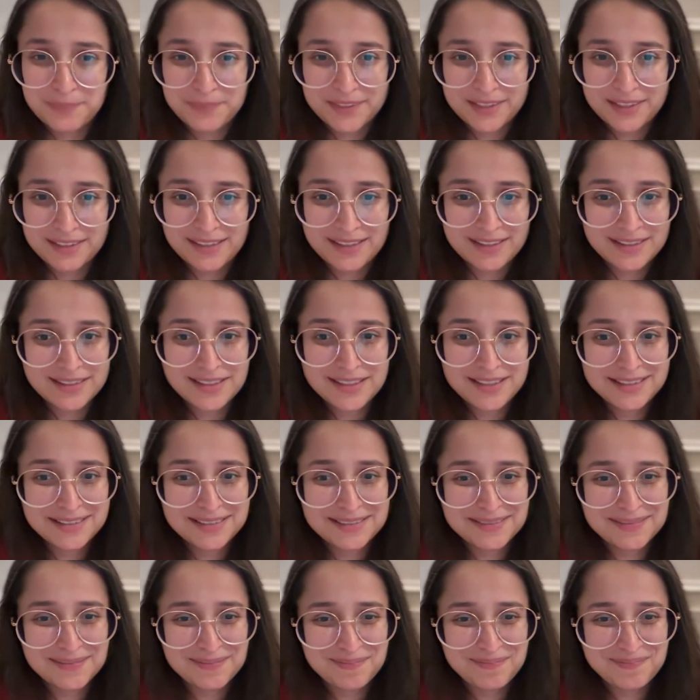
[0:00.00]
That's it.
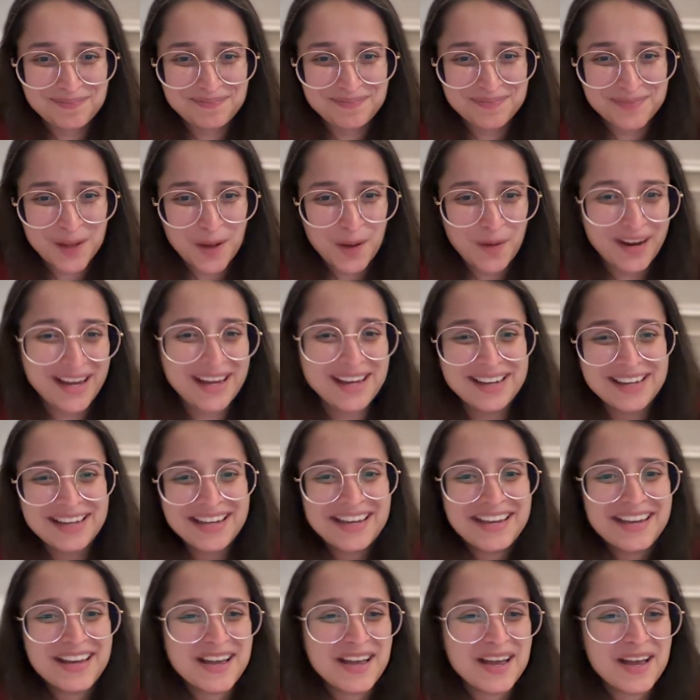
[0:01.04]
Okay,
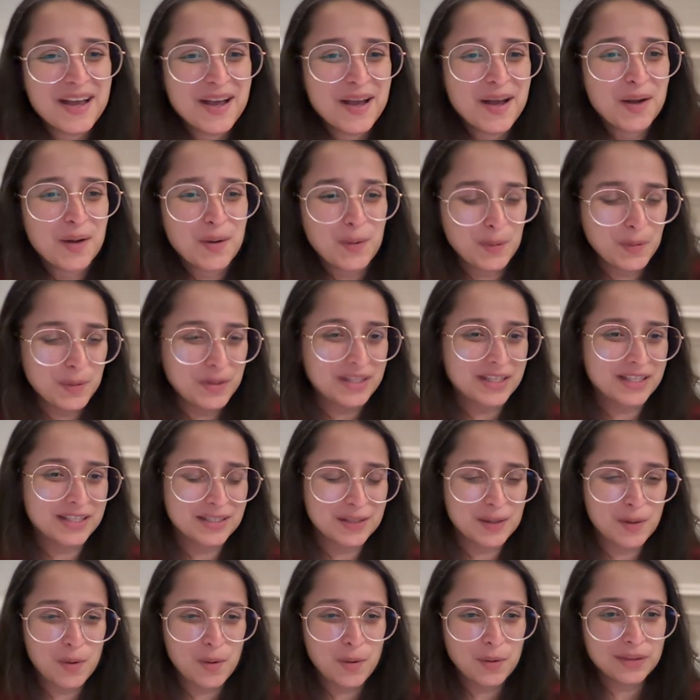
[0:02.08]
cool.
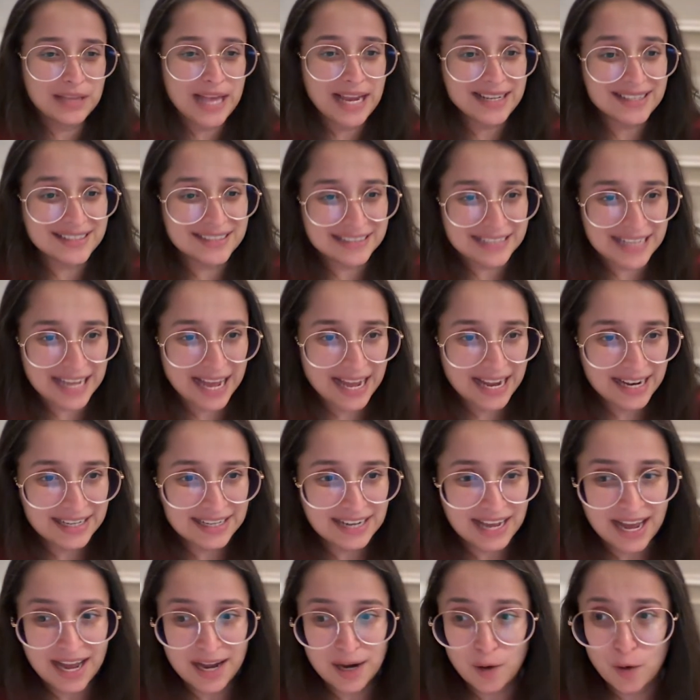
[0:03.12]
So that's
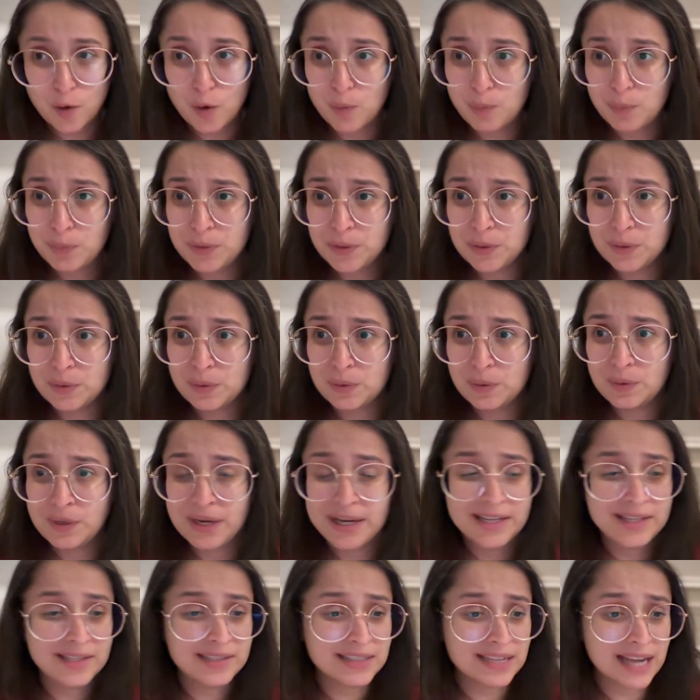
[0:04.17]
that. I hope you
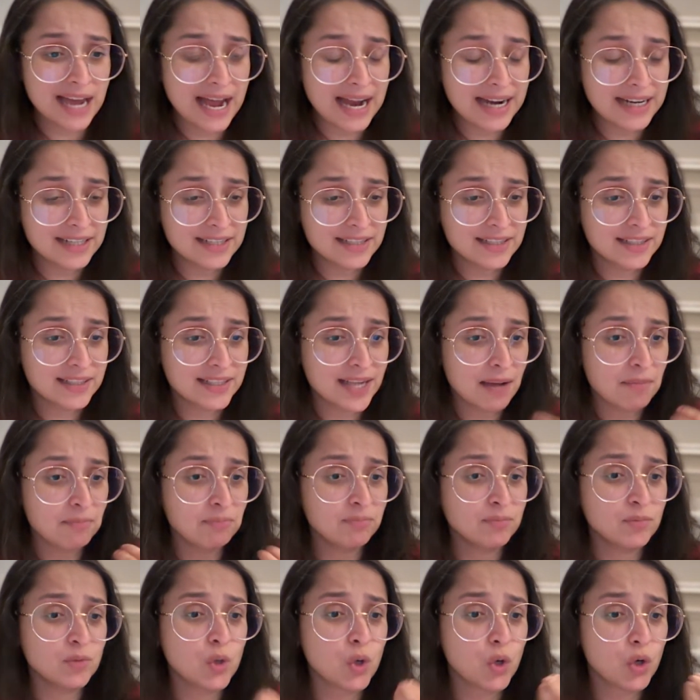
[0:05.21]
guys had
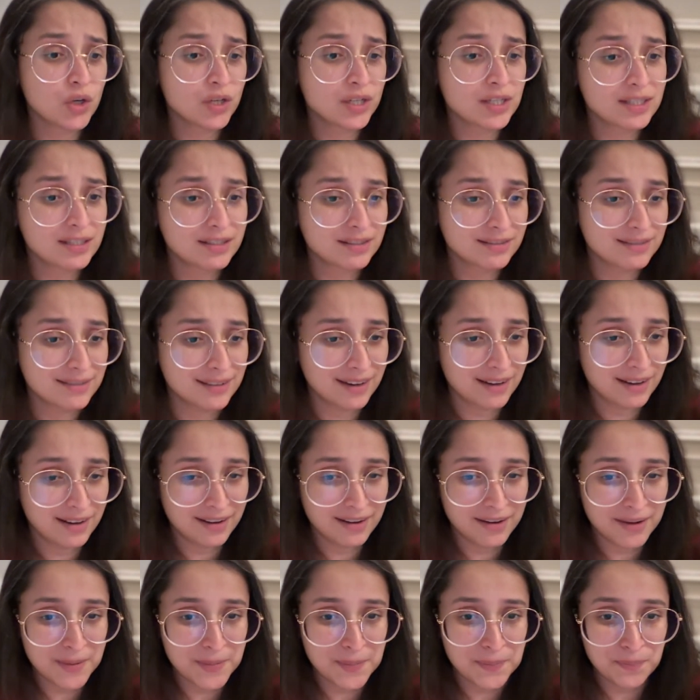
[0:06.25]
some good
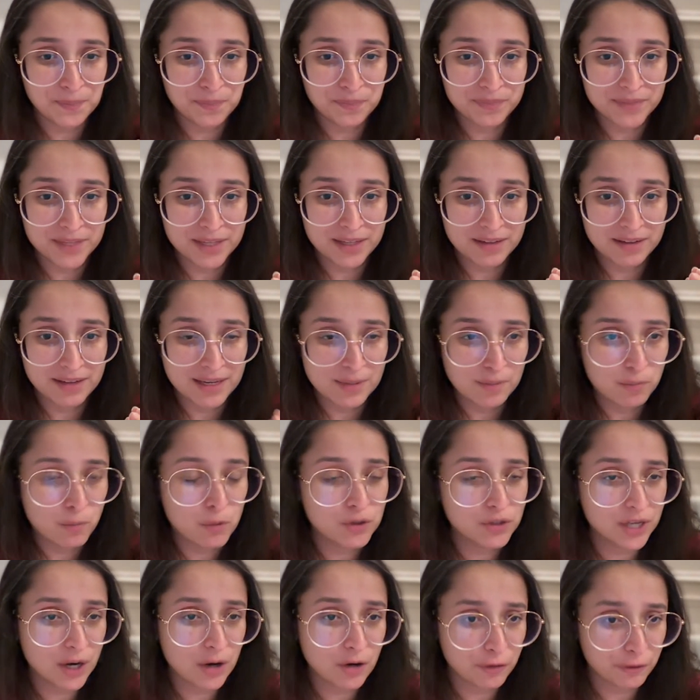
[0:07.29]

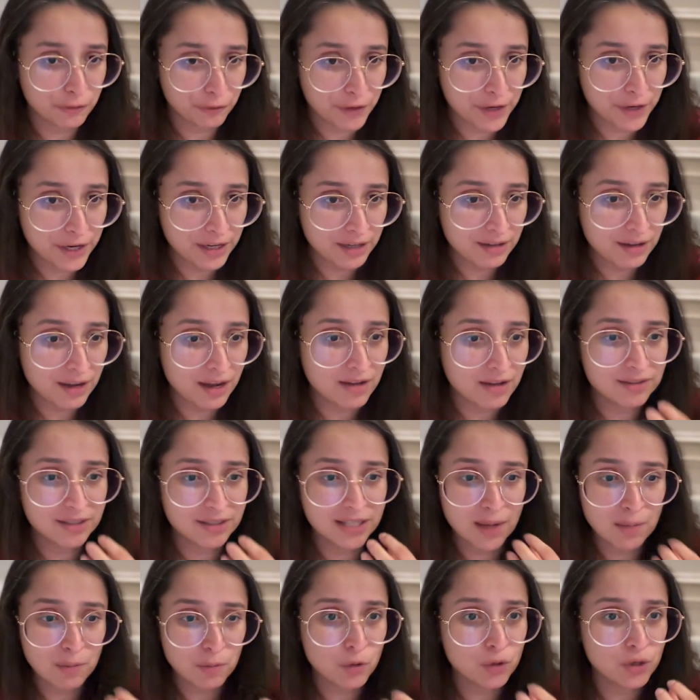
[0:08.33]
inputs out of it,
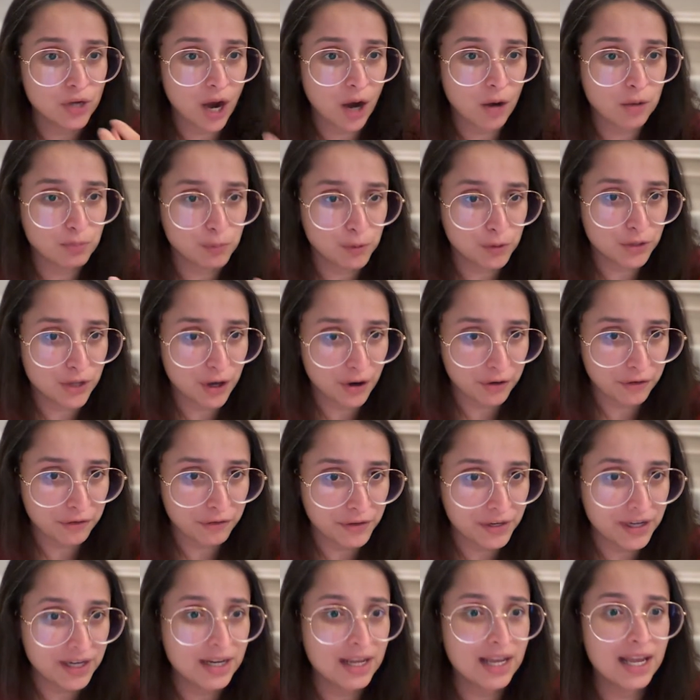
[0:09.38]
some good outputs out of
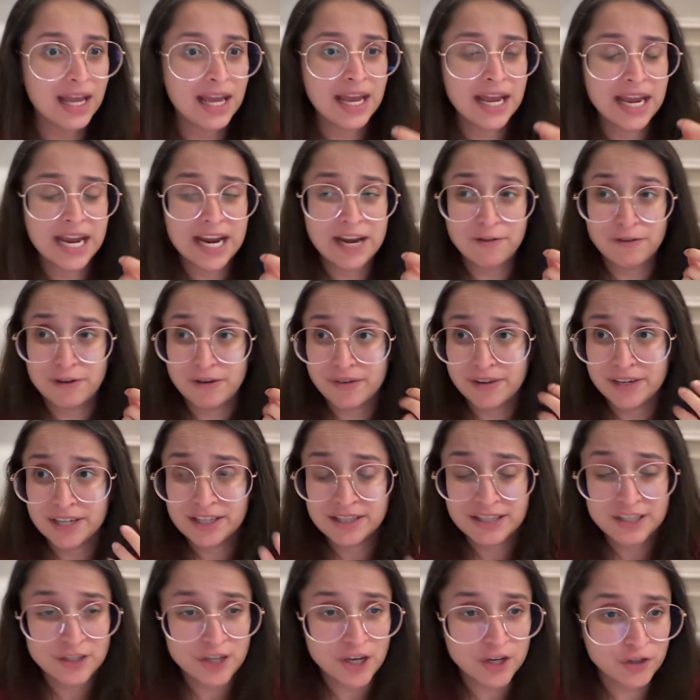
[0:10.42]
it. If you have any
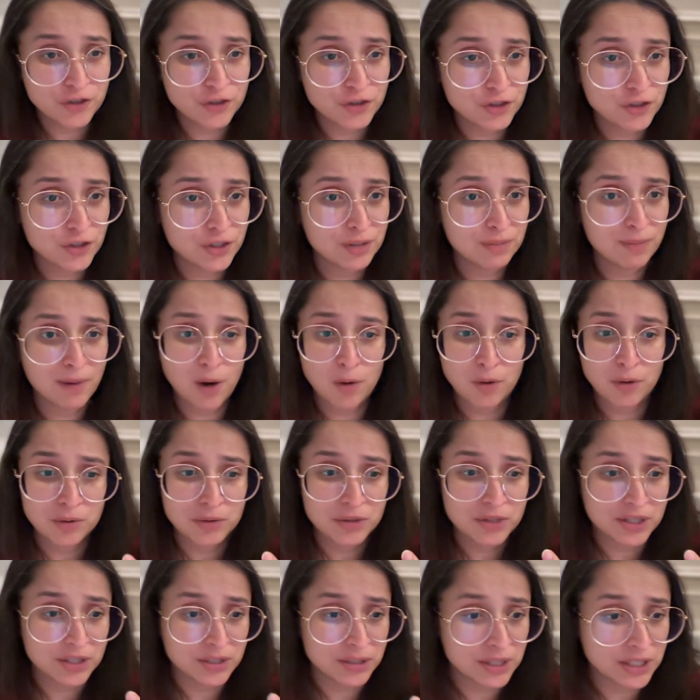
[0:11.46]
suggestions about a
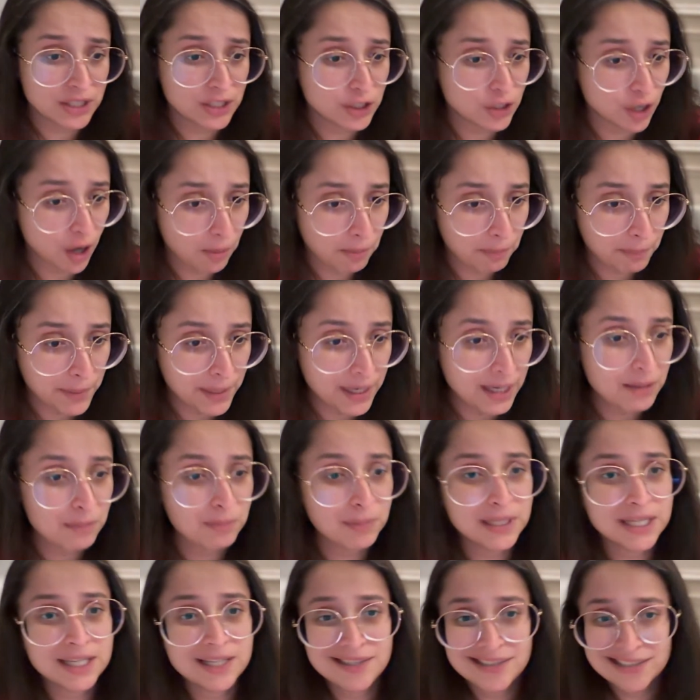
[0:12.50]
certain topic,
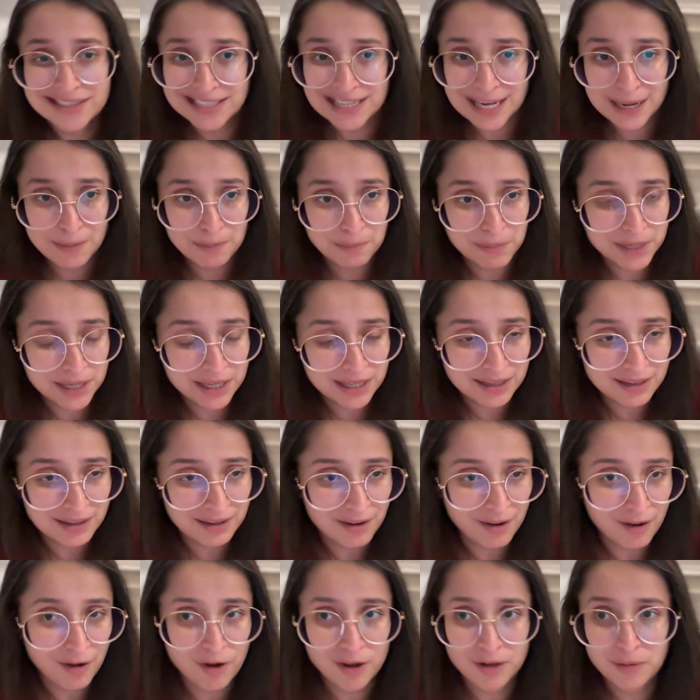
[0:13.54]
please DM me
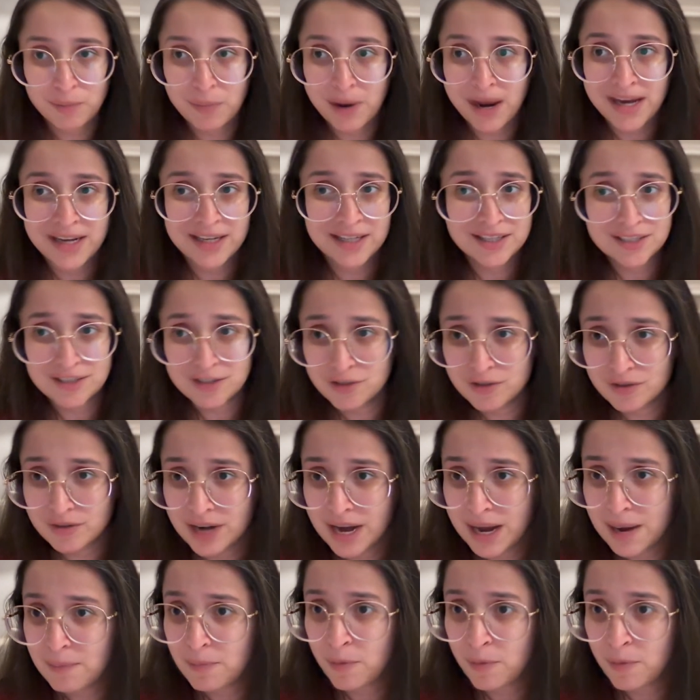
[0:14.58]
on my Instagram,